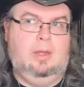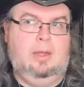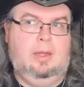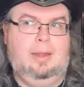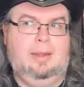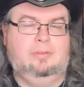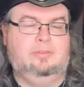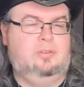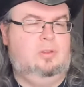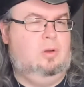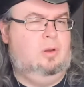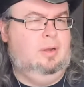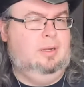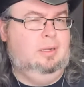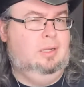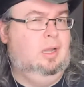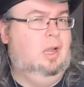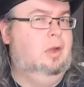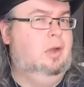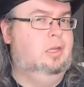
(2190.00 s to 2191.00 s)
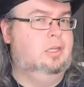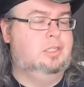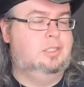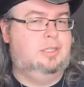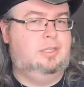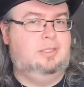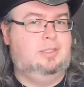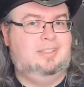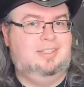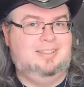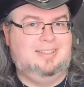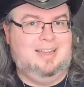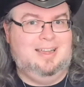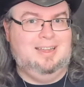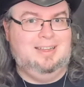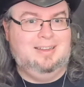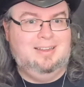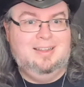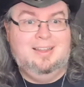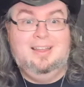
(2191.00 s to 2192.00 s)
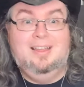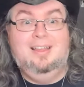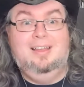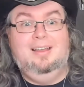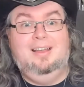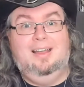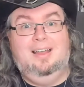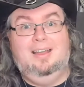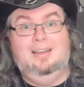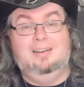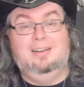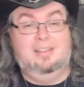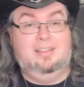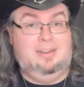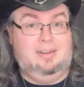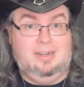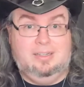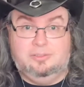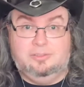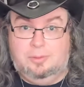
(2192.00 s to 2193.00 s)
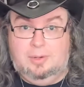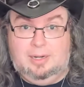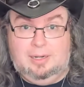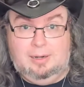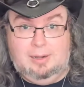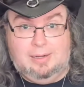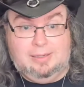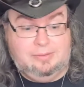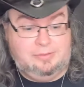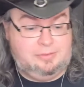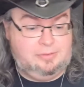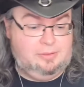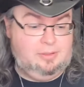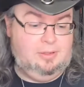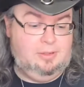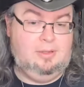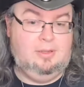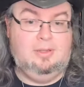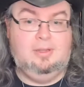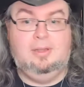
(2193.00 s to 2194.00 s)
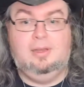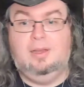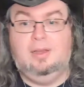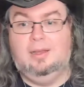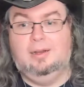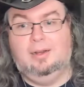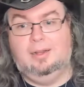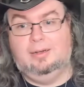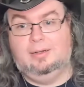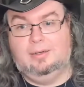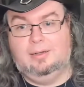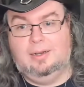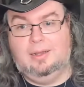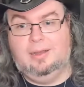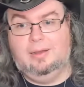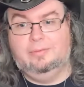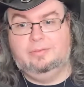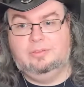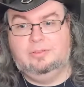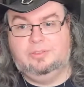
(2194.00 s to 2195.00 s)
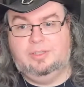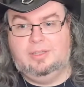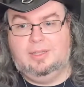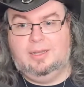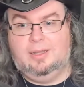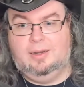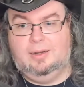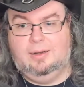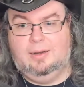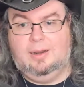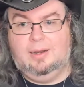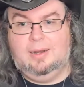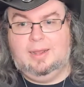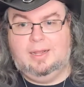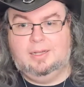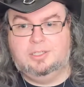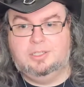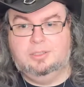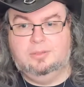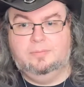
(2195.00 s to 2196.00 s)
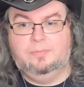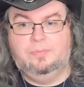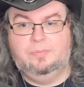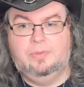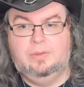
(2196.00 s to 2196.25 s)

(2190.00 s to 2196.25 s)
it's not encouraged to take. And I think that's really nice, and I'd love to see that in action.